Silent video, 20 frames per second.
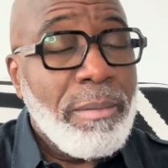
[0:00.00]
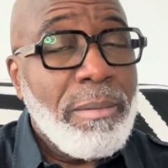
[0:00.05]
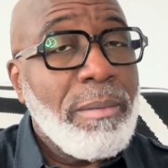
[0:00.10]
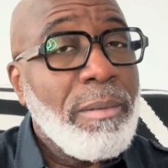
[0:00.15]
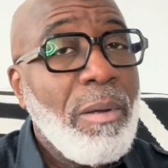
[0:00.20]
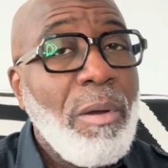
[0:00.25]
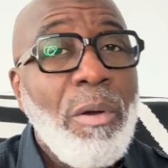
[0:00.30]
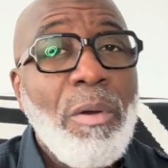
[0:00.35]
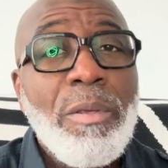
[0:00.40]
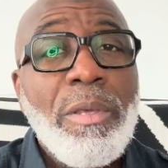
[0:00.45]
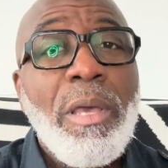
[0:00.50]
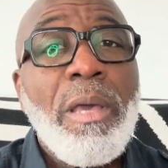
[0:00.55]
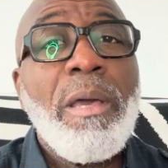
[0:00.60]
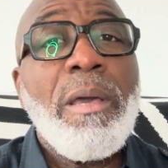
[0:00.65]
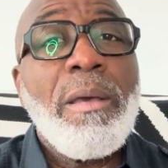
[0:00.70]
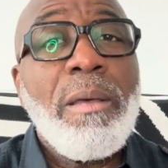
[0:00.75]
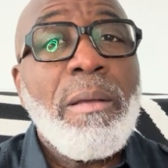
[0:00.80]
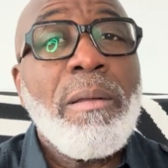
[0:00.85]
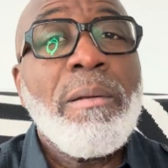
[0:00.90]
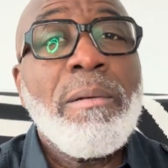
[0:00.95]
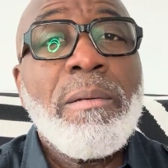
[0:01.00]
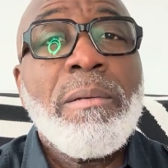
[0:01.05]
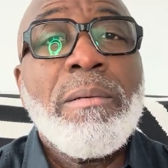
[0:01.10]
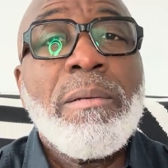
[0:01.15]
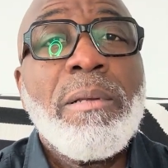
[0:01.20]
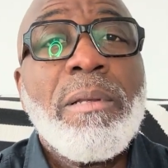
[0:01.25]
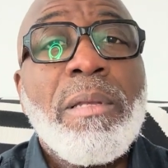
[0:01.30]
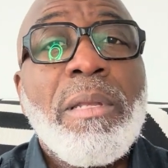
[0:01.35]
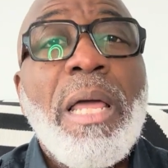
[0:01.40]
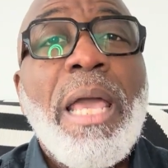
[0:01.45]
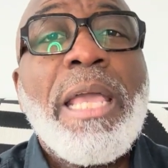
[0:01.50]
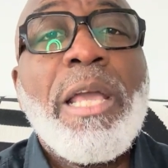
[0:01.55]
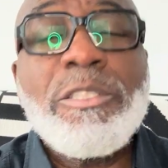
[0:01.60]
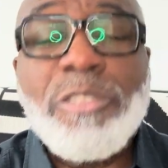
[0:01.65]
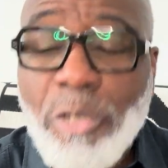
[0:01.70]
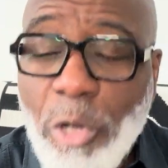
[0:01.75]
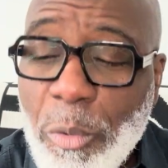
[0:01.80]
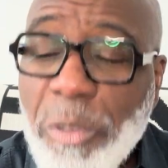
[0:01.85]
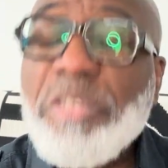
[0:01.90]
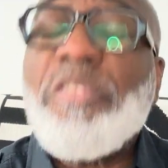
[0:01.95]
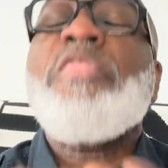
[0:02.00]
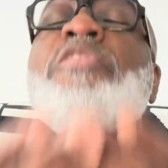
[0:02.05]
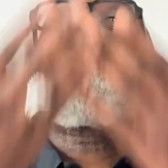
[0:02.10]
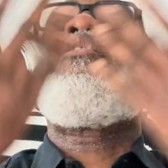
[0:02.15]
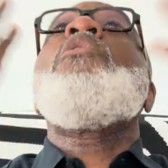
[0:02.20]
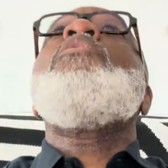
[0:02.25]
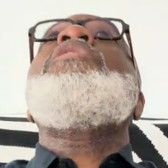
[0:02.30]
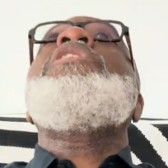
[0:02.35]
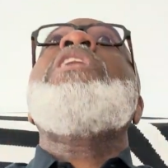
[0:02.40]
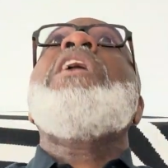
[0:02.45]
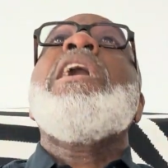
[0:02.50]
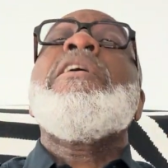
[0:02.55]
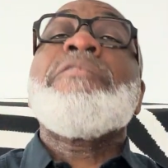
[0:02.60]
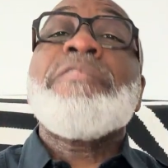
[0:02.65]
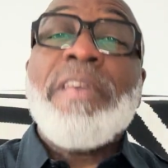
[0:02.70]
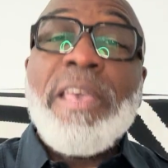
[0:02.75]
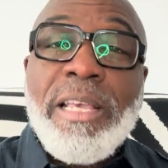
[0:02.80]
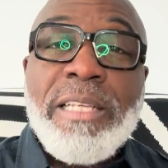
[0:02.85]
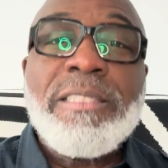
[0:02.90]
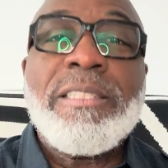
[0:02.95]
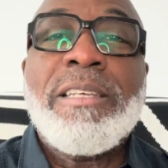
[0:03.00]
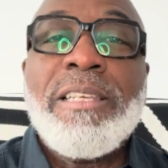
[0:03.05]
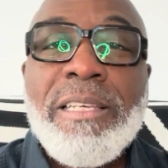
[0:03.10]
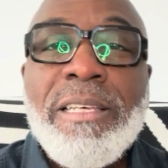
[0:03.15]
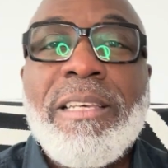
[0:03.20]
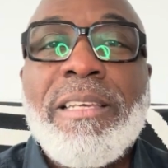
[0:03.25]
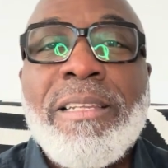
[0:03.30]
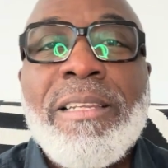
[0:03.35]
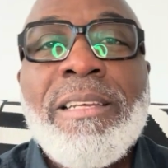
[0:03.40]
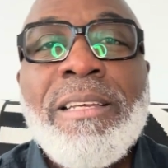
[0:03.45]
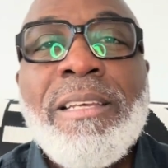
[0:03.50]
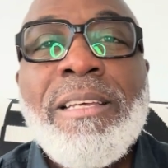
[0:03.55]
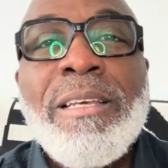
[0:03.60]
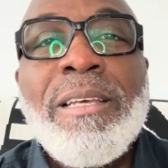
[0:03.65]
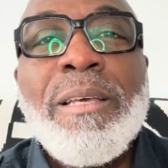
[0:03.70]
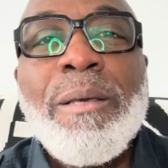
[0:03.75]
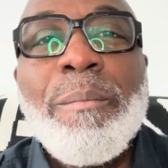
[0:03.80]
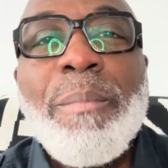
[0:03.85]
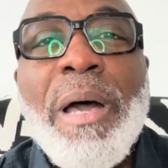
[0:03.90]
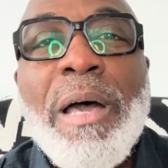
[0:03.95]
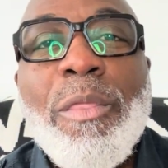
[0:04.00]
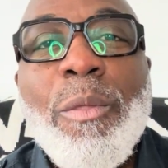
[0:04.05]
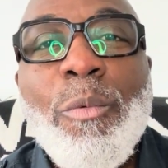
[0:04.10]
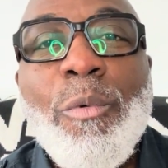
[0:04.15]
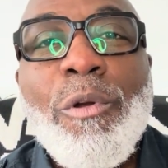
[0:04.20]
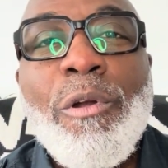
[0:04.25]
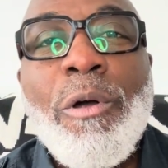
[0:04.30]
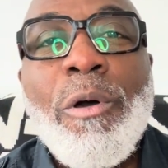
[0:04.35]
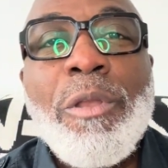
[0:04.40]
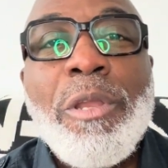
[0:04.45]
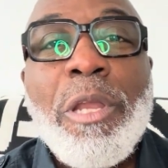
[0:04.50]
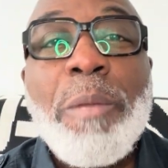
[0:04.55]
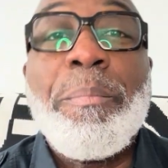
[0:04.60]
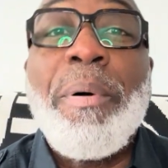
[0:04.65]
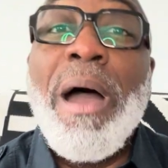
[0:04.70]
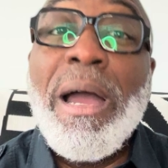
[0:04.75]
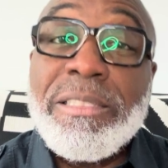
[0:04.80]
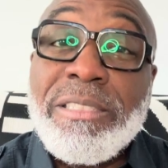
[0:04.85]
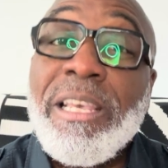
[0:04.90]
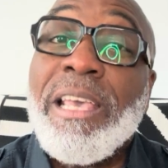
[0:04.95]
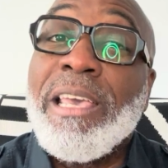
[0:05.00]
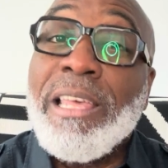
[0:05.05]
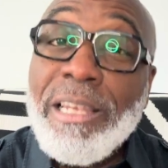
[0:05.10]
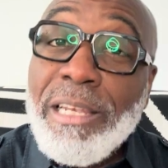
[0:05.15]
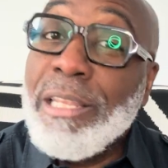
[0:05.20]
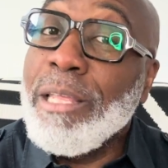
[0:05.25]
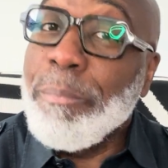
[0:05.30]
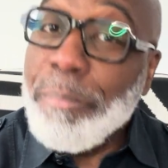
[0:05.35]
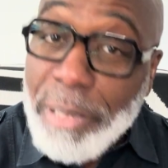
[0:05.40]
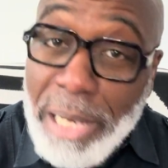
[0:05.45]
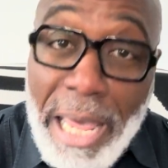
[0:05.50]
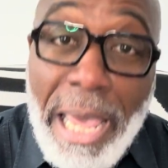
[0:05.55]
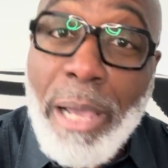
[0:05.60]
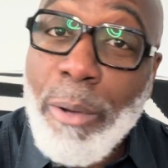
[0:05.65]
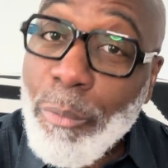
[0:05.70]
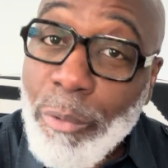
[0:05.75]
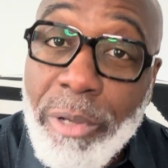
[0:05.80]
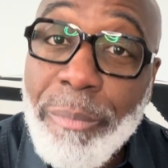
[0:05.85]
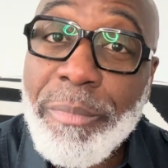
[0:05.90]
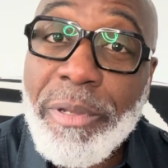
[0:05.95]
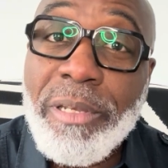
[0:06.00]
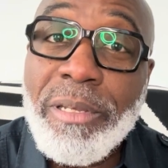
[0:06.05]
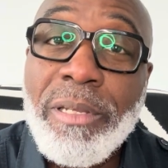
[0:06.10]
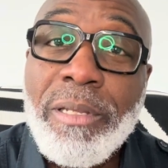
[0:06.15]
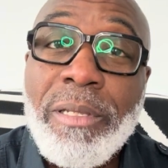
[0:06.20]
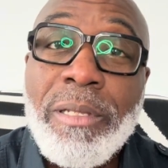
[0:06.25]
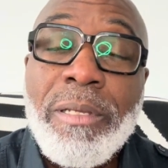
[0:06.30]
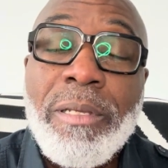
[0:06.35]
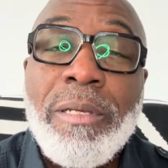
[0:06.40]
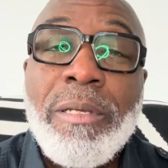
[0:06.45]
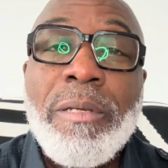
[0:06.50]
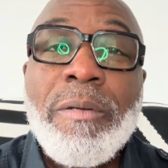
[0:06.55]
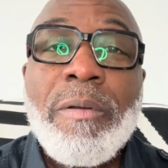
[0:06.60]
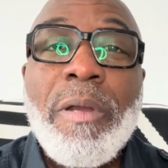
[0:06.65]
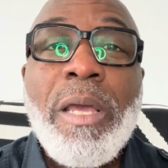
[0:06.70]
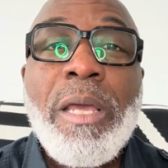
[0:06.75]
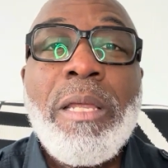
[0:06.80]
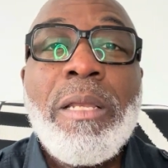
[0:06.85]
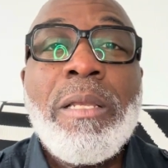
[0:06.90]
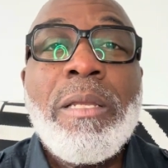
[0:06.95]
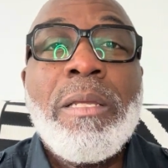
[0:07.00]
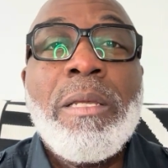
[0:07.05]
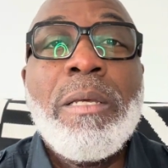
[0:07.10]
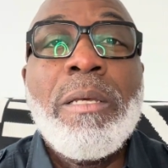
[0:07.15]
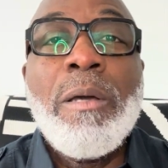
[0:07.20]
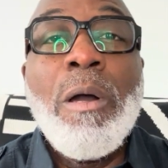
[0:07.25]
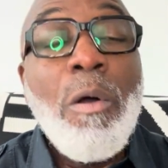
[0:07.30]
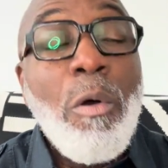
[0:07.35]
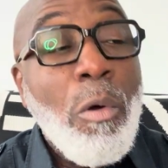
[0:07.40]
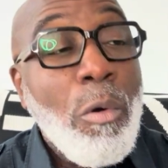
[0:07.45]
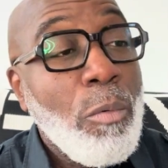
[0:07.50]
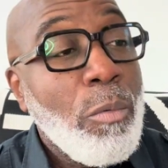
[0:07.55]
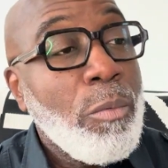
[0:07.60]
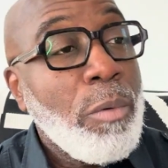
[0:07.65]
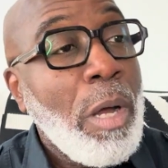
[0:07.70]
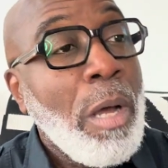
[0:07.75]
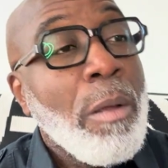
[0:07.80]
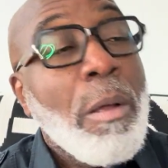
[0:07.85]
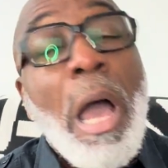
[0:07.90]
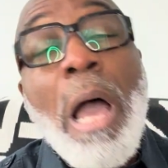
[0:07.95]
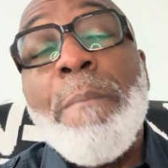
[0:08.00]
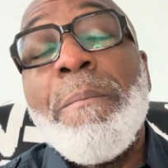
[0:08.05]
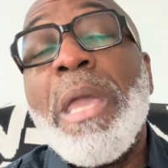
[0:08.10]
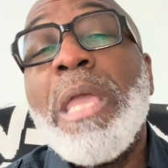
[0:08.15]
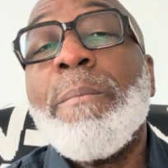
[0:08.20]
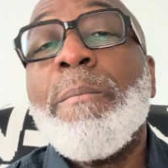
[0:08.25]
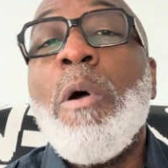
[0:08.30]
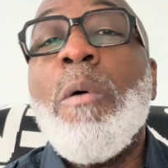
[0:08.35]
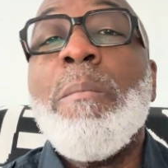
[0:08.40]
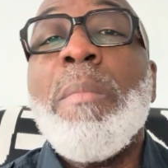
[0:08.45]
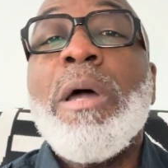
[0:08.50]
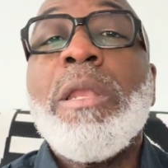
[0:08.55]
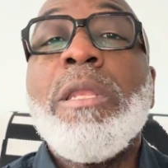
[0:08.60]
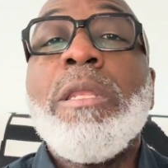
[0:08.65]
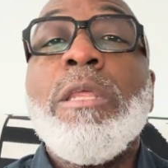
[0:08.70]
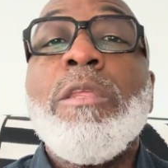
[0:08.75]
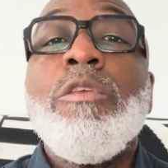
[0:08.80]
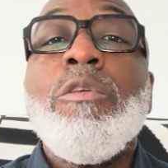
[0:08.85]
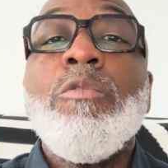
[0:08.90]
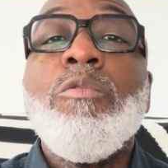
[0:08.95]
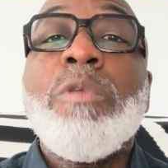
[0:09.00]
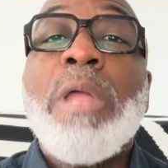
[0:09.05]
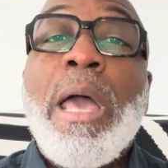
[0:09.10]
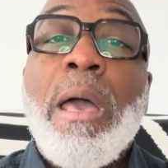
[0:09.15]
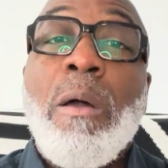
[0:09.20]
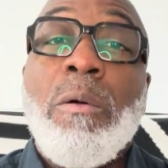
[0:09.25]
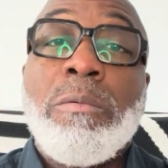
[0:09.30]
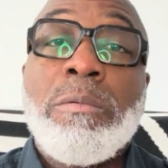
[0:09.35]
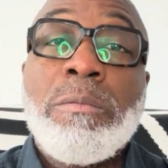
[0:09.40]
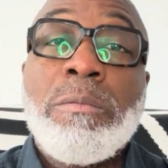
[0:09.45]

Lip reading: Oh yeah. Like it's always thrown in our face again by the world, and particularly black women, right? Oh, I make more money than you now.